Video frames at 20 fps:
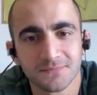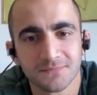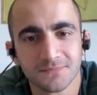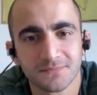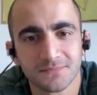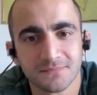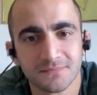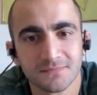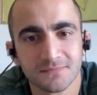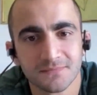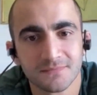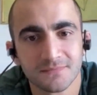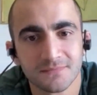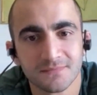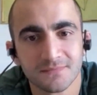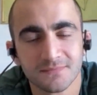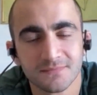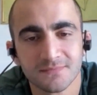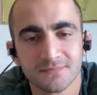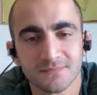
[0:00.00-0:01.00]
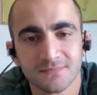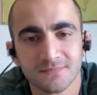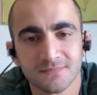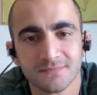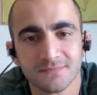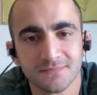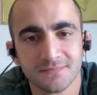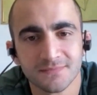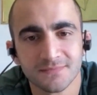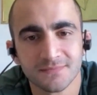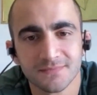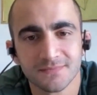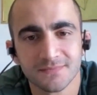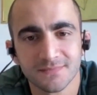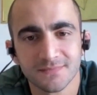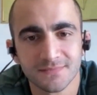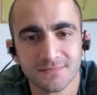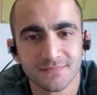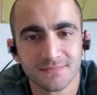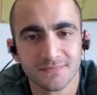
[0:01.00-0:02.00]

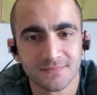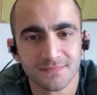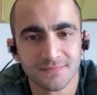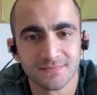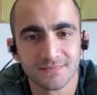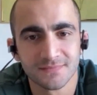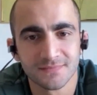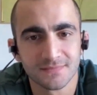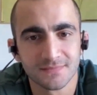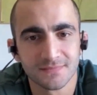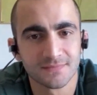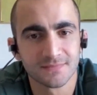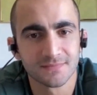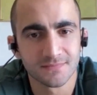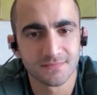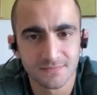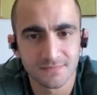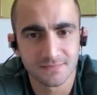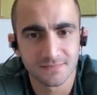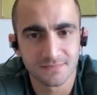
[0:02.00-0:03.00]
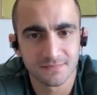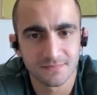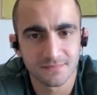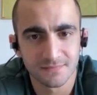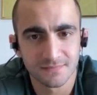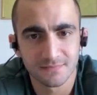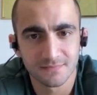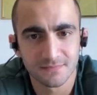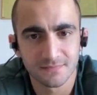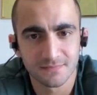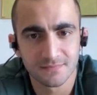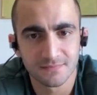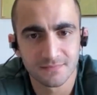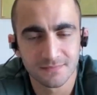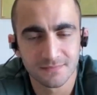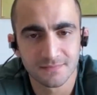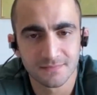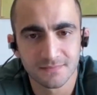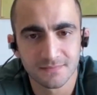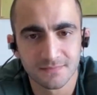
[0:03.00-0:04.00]

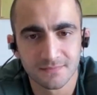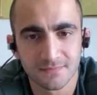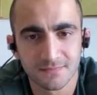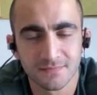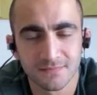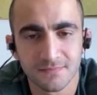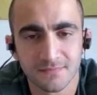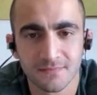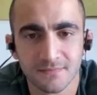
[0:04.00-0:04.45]
This person isn't speaking.